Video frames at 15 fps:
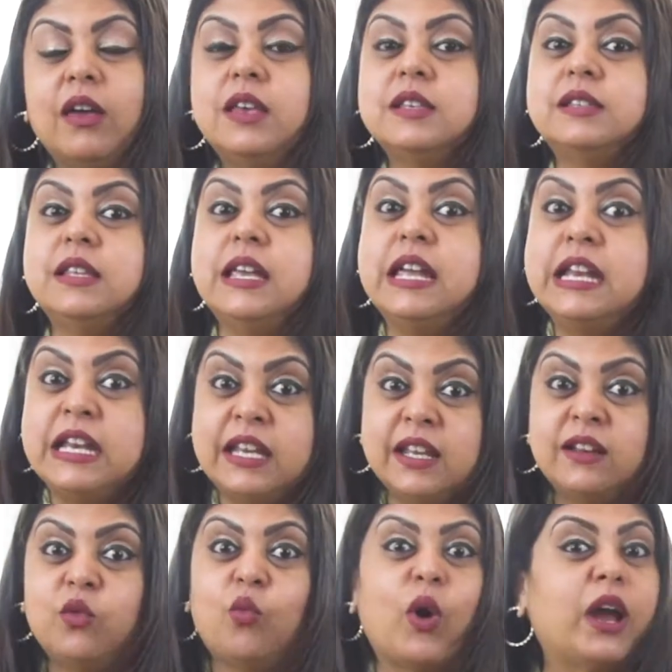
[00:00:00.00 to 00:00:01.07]
is the
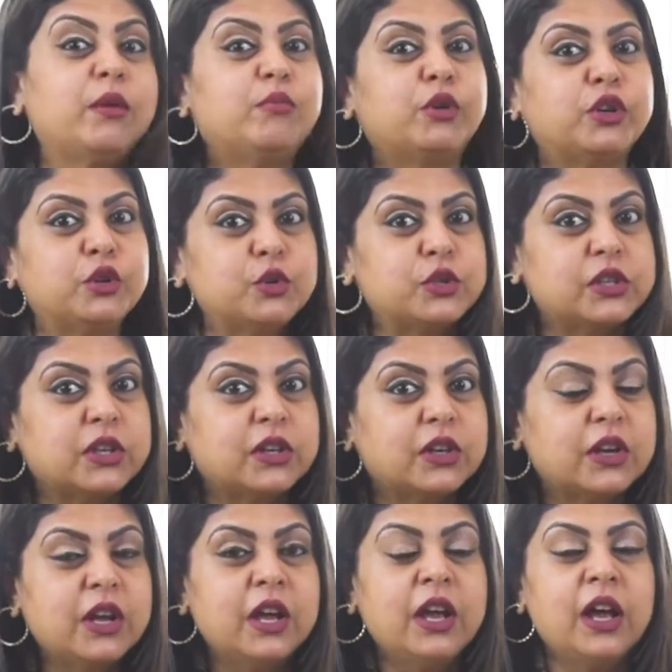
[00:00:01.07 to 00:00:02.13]
Indian wine producer
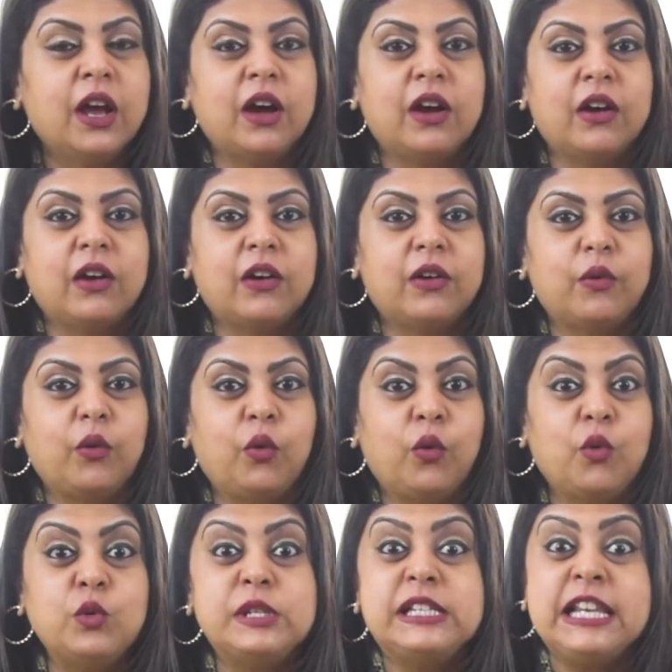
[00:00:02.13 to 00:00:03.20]

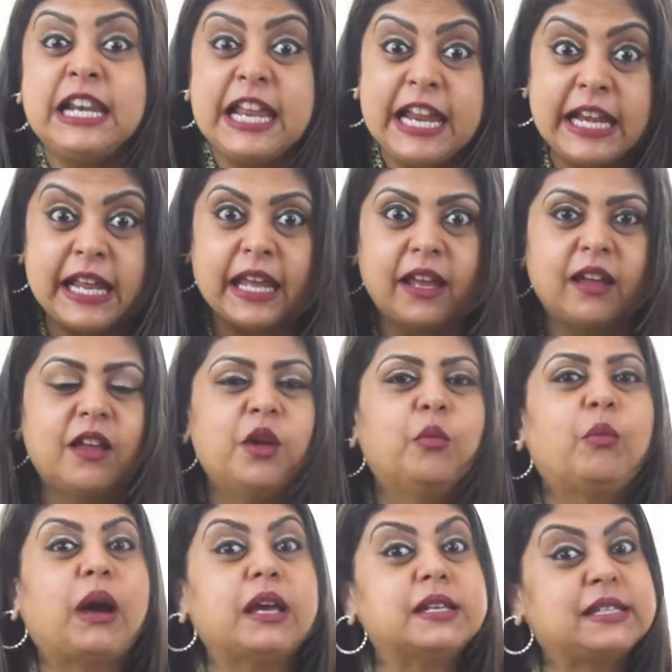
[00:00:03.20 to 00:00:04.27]
who's leading
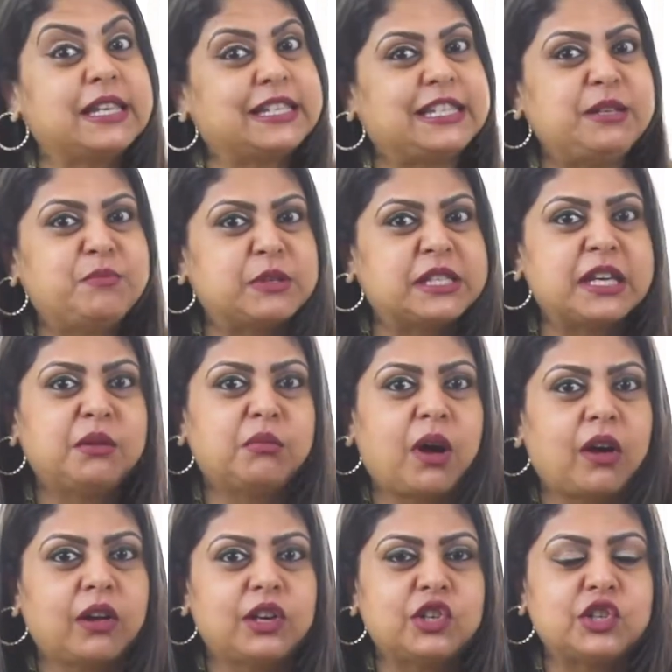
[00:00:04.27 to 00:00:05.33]
by a 60%
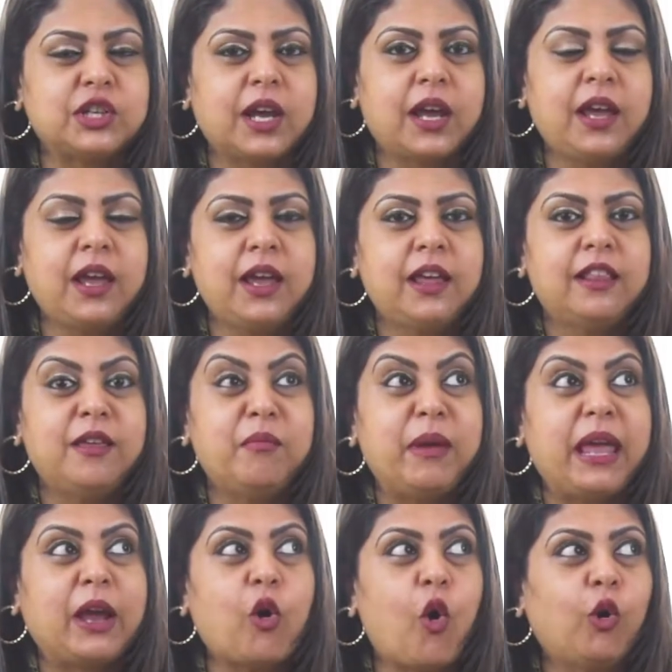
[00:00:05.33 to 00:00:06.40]
market share. They
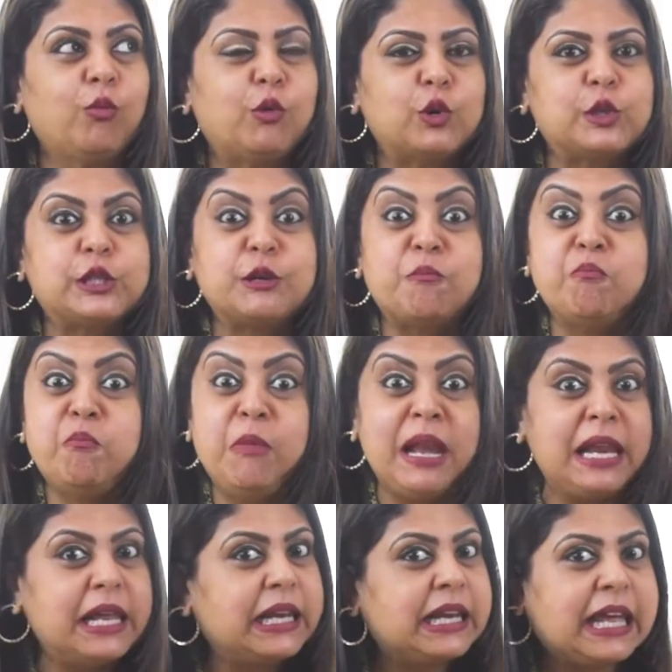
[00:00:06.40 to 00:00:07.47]
make almost 1
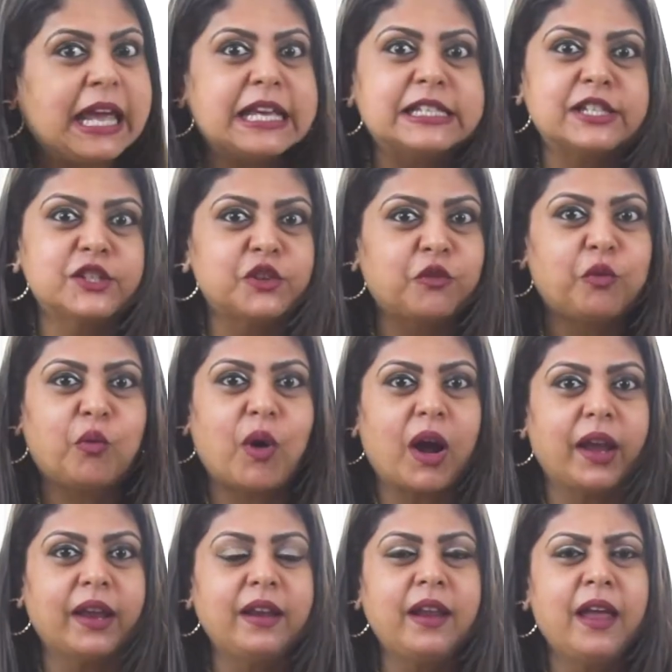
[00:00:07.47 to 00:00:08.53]
million cases of
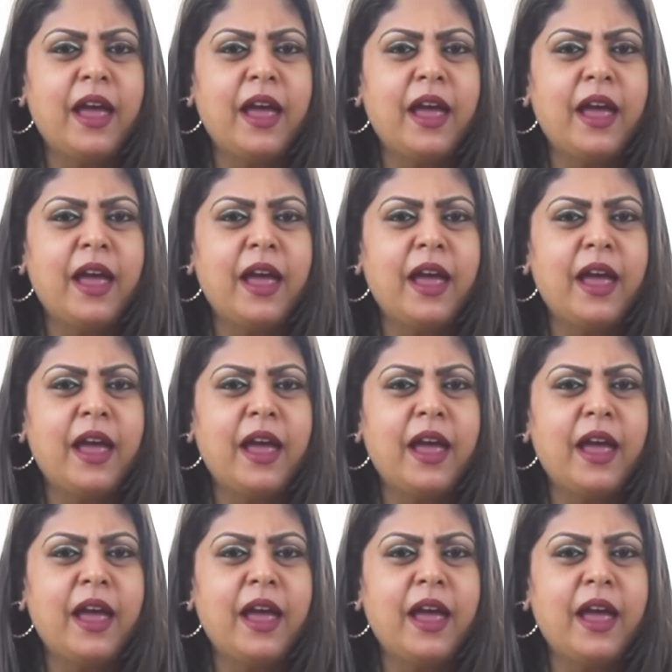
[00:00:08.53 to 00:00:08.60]
wine.